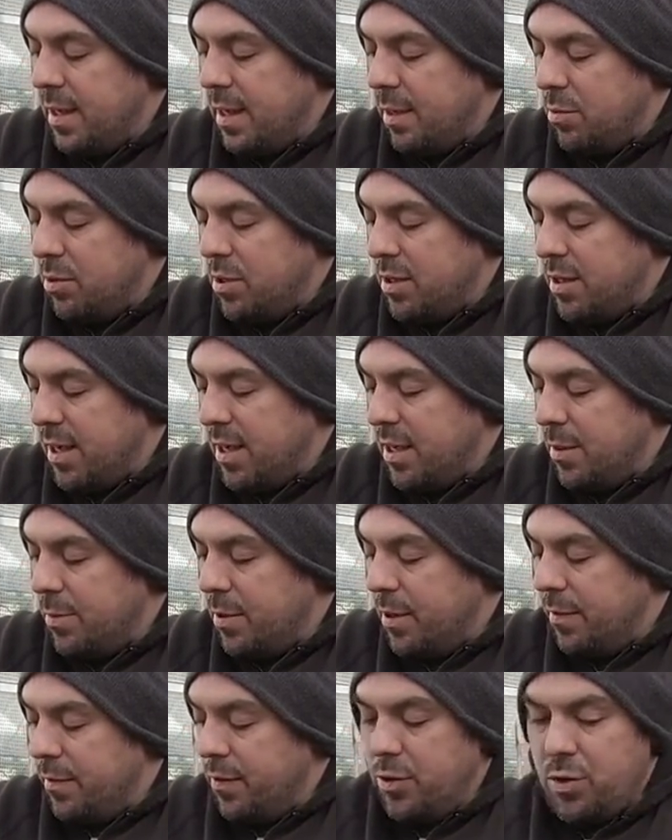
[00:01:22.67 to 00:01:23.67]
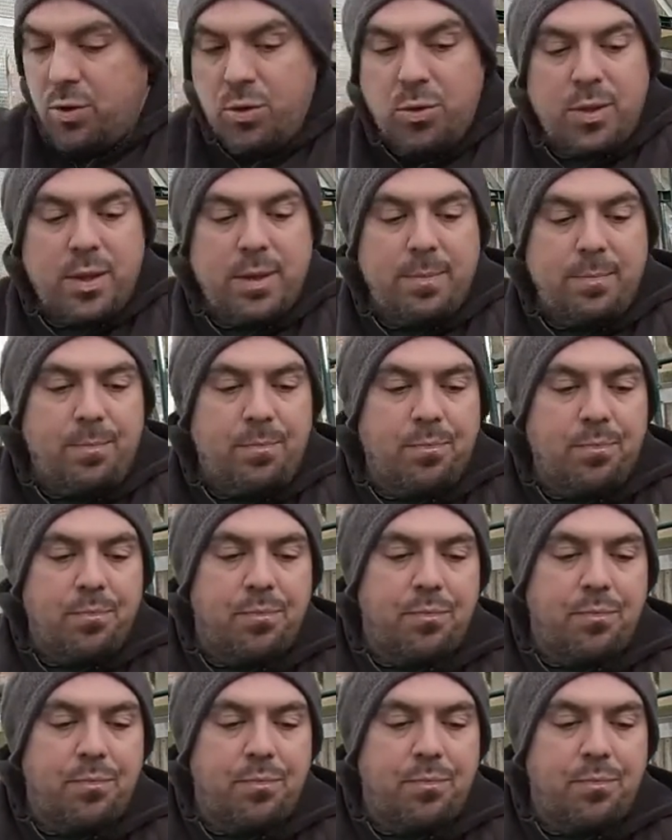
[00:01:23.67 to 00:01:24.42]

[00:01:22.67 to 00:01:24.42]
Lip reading: outside. But if you do them